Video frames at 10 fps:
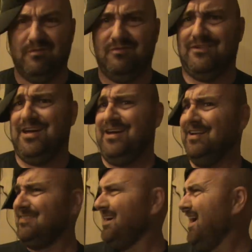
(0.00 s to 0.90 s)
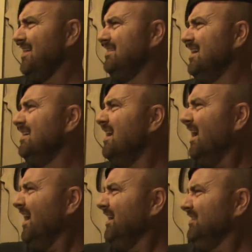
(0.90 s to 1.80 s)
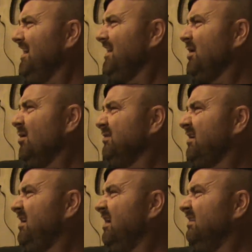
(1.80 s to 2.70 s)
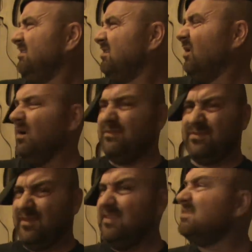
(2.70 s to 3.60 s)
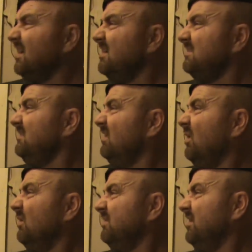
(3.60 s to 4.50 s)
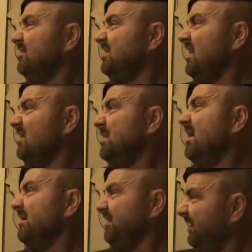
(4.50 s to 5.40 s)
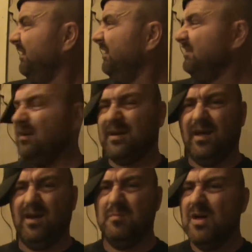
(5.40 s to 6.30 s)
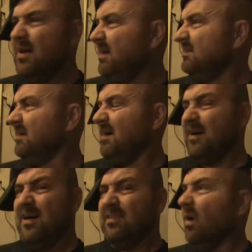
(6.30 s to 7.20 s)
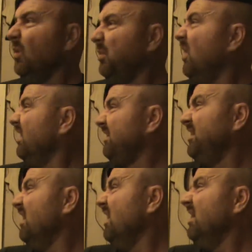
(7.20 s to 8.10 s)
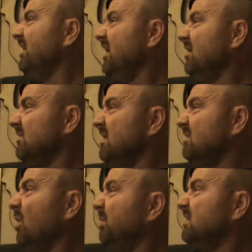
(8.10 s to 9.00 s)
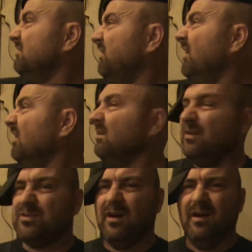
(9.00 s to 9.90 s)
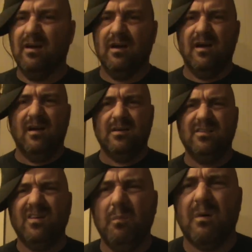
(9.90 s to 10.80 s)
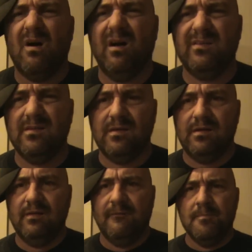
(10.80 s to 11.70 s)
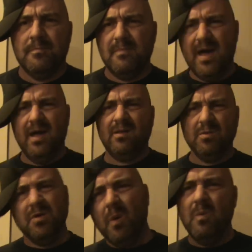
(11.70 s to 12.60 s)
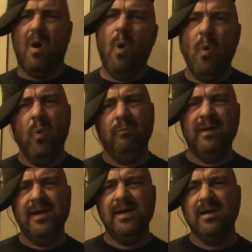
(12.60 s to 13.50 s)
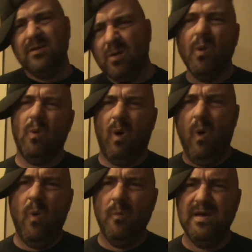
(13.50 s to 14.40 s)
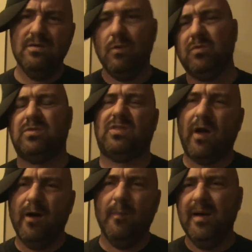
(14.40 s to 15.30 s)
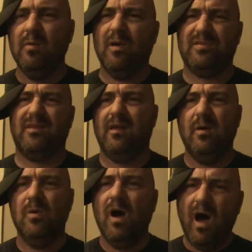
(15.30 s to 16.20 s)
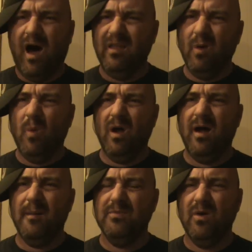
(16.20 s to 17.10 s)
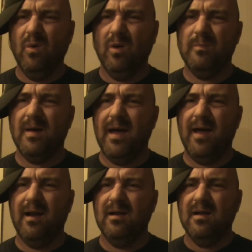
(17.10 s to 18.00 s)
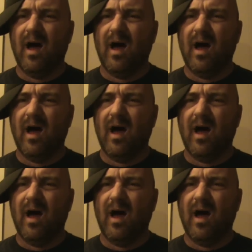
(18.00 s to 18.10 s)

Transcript: Man, this guy he's like all the gun source and he thinks he knows everything about guns. Look at him. He's like, don't point a gun at me. Don't put your finger on the trigger. You're so bossy. Man, you don't own me. You don't own me. You don't tell me what to do. I know what I'm doing, man.